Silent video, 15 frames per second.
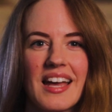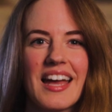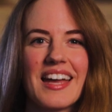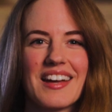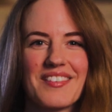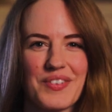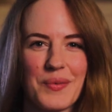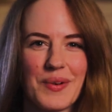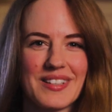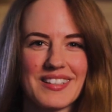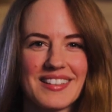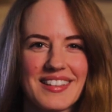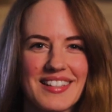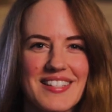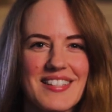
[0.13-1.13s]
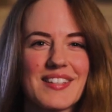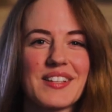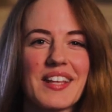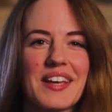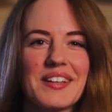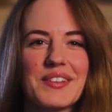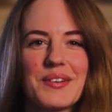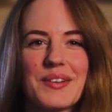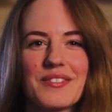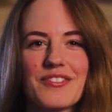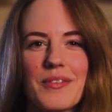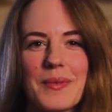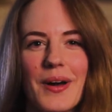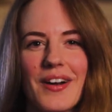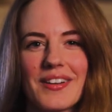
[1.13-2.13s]
Hey everyone, this is Linnea Lueken
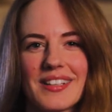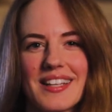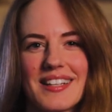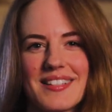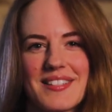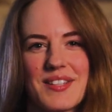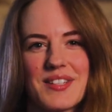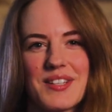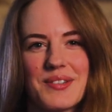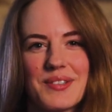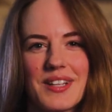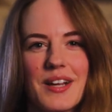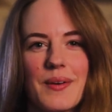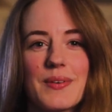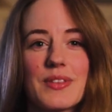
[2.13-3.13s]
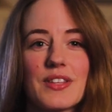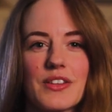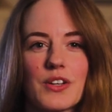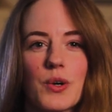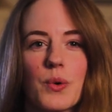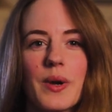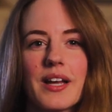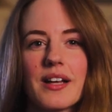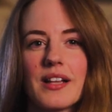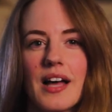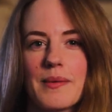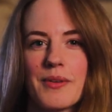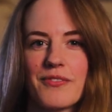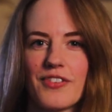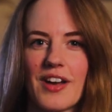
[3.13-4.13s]
from the Heartland Institute, here with another quick
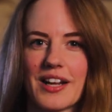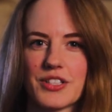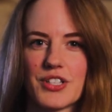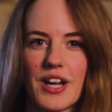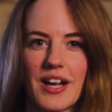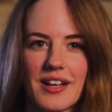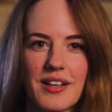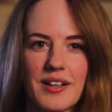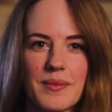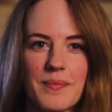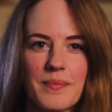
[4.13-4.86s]
climate fact check.